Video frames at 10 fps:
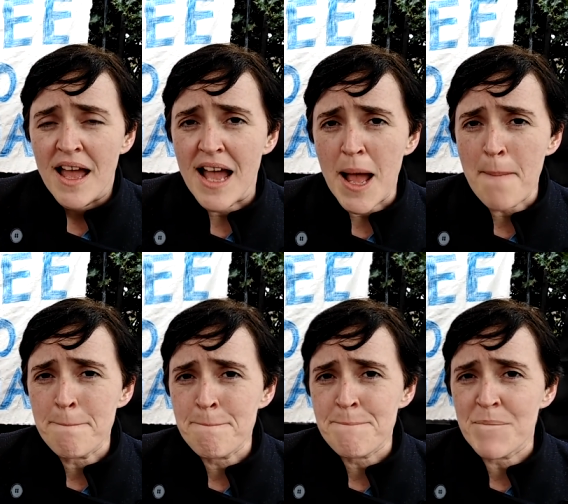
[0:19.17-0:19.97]
Um,
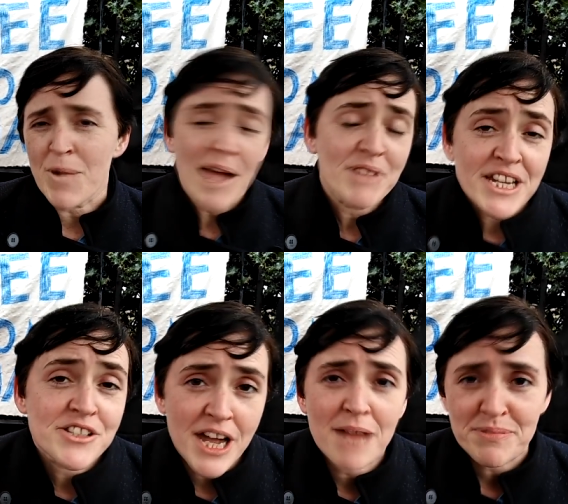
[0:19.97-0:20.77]
we have a
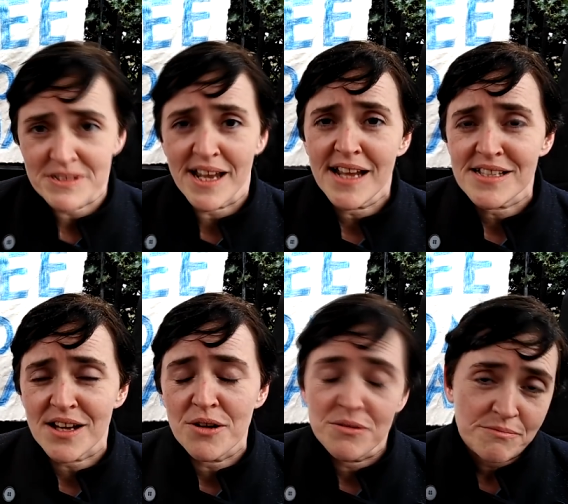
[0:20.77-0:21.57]
hijab day,
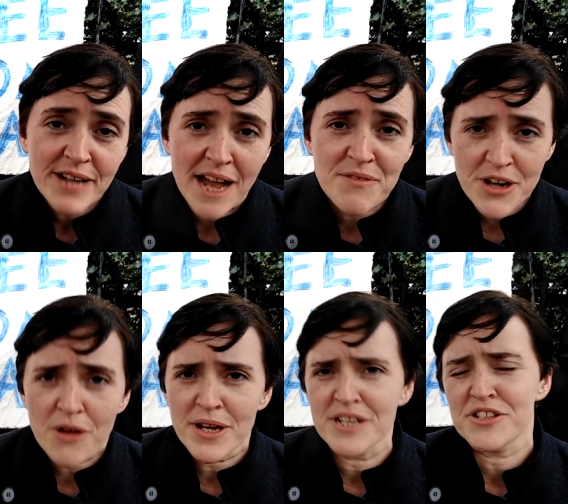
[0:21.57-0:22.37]
so we have a
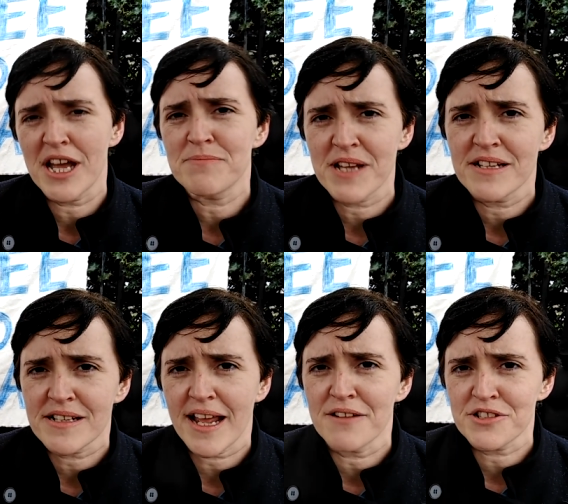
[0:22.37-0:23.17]
no hijab day
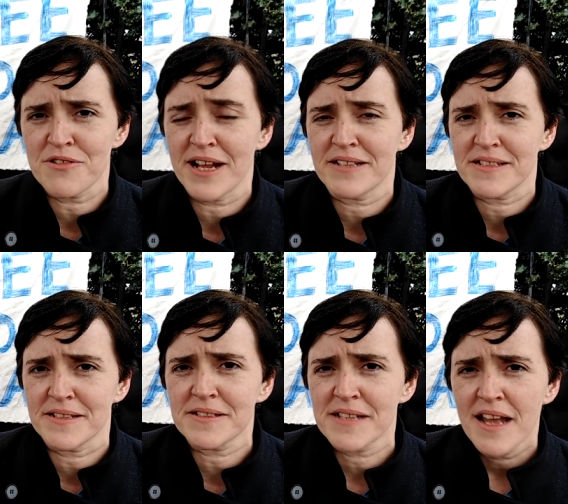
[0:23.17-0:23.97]
to counteract
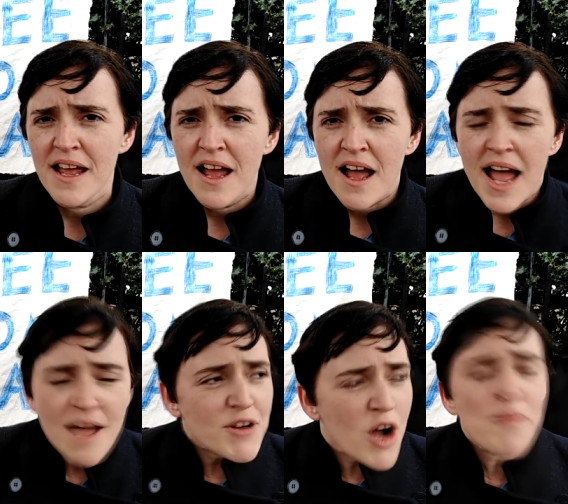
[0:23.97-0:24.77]
it. I
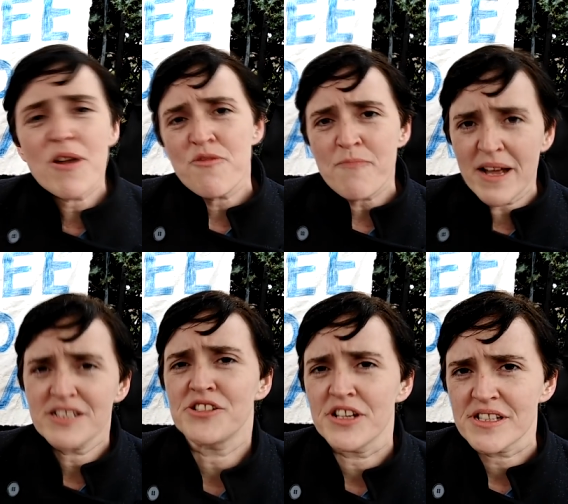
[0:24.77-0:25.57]
have a couple of
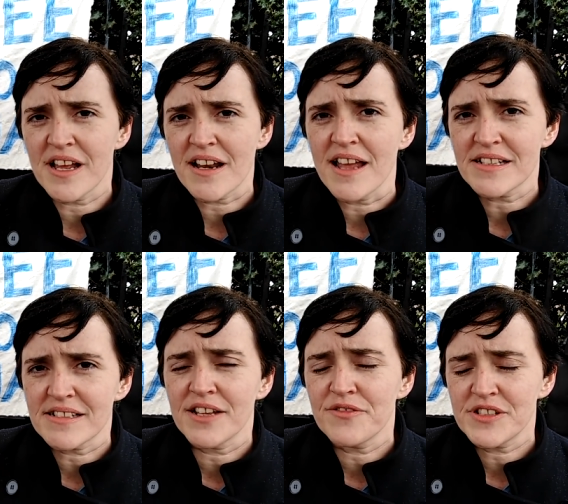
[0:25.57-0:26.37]
messages I'd like
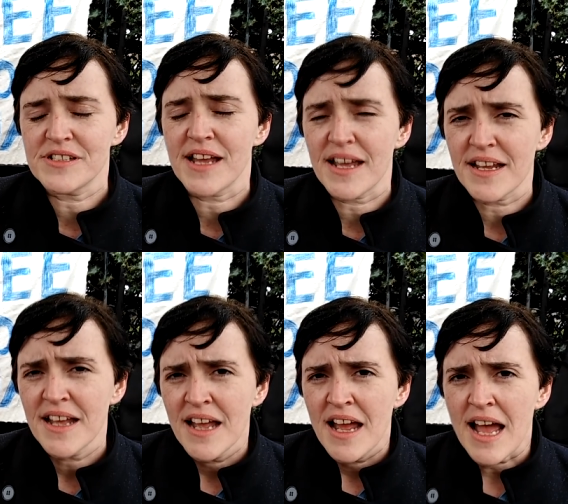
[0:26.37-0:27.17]
to give today.
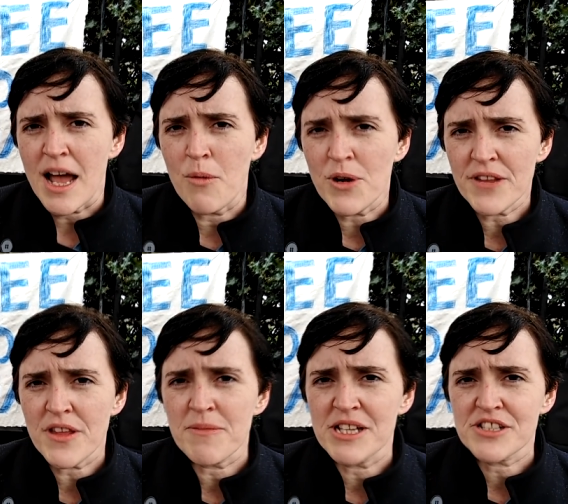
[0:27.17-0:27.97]
Uh, one of
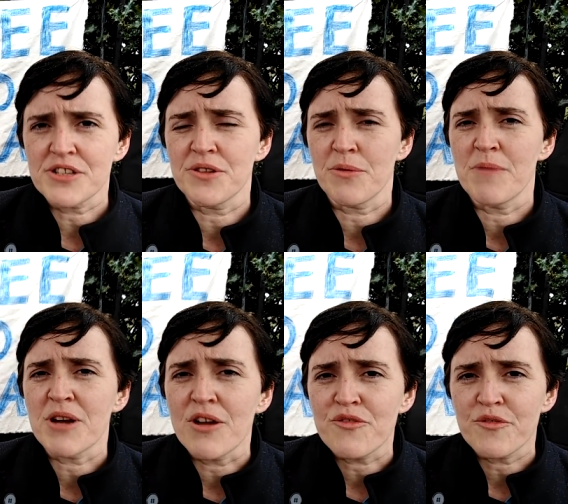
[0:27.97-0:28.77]
them is to the
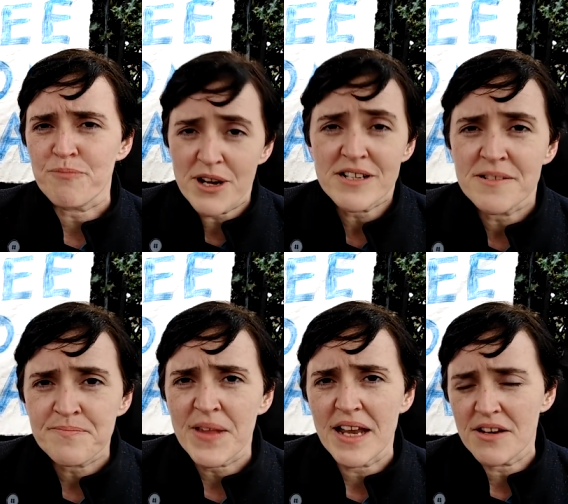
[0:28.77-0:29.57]
women of Britain,
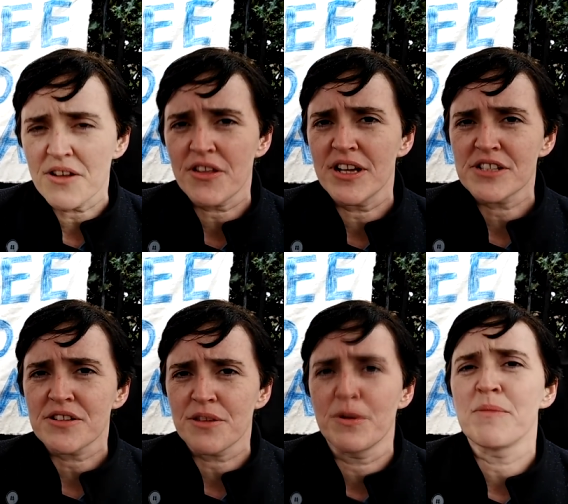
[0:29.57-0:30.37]
and another is
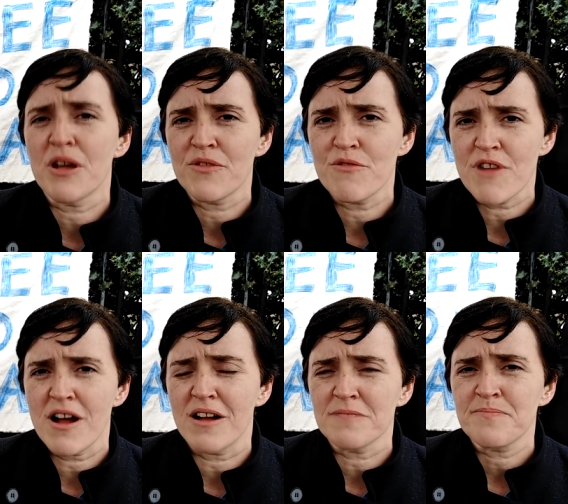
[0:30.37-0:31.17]
to the women of
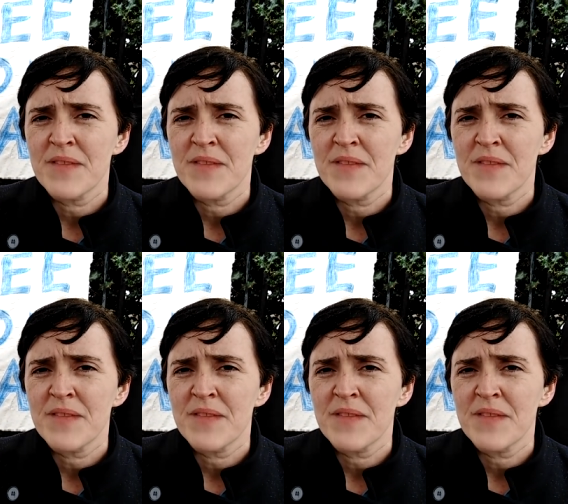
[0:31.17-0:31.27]
Iran.